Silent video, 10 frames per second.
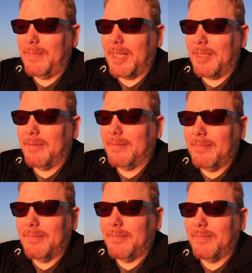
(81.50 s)
didn't
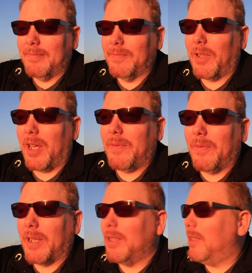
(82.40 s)
fly for
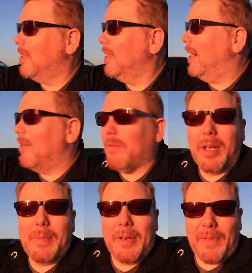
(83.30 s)
very long. I
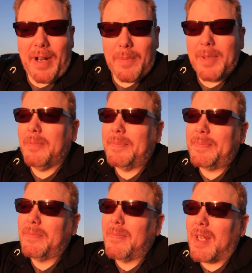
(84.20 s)
wanted to be a fireman.
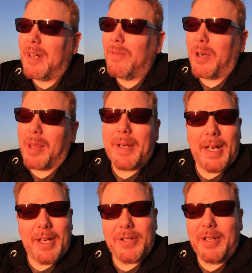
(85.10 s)
I wanted to be
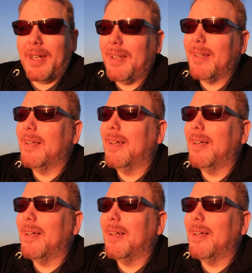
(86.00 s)
an astronaut.